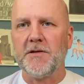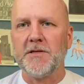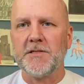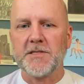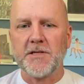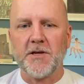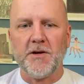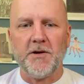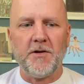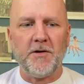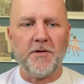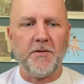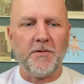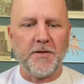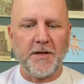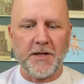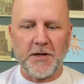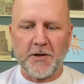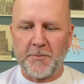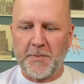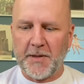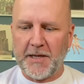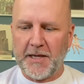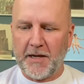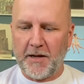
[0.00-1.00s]
So it'll
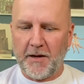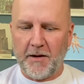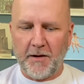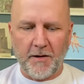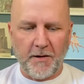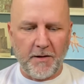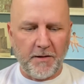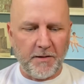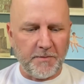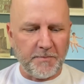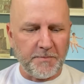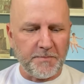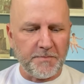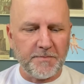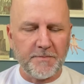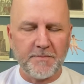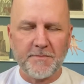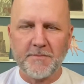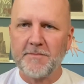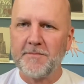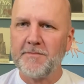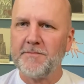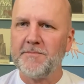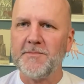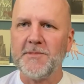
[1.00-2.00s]
be all
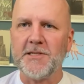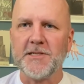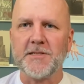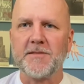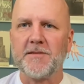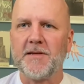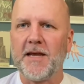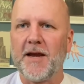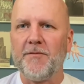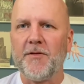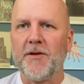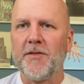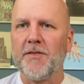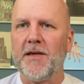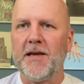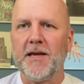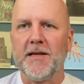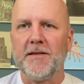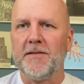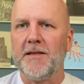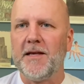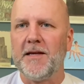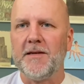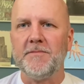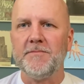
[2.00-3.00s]
just everything
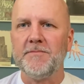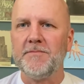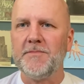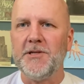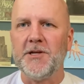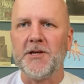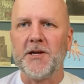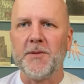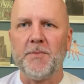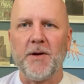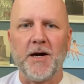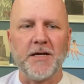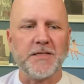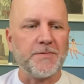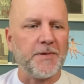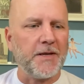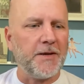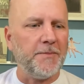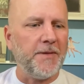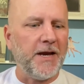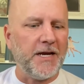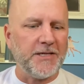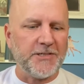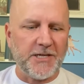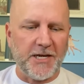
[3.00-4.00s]
that you could possibly
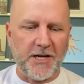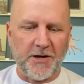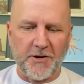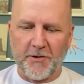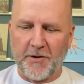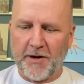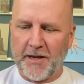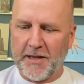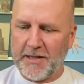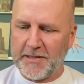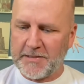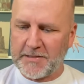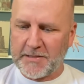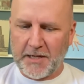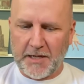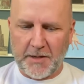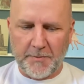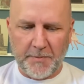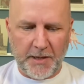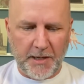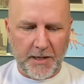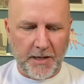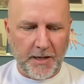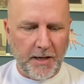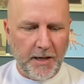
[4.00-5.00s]
imagine how great that's gonna
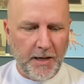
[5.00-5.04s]
be.